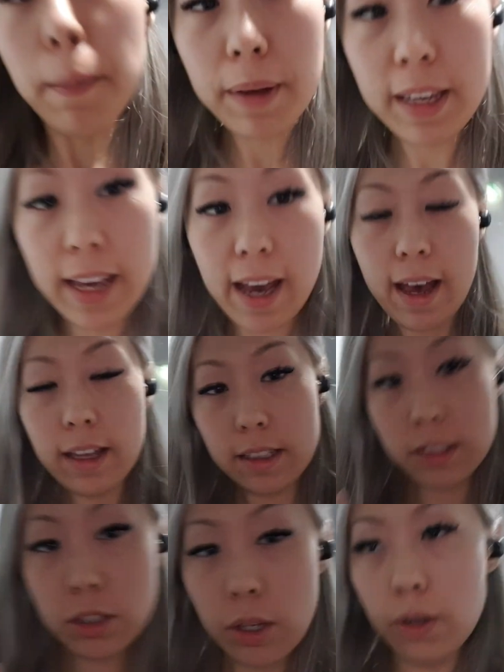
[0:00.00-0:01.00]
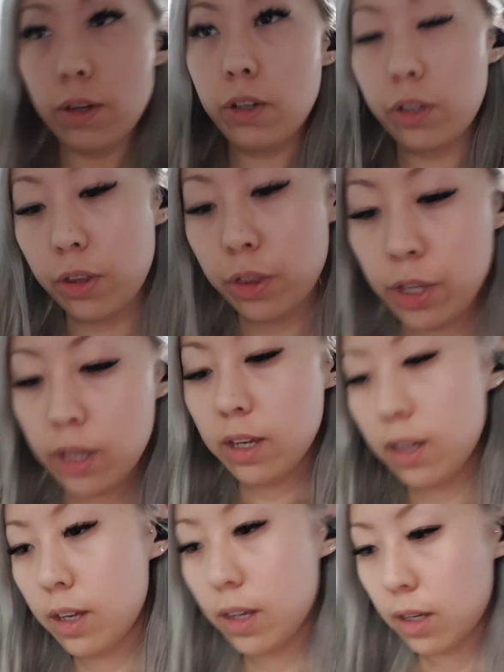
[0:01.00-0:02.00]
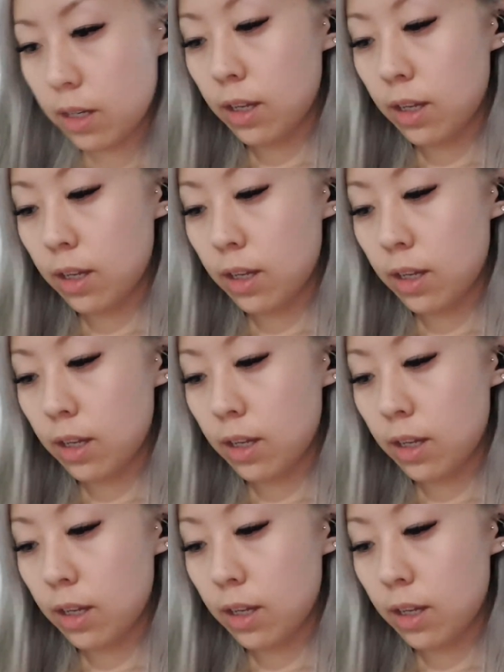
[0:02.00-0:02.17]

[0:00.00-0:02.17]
But yeah, so the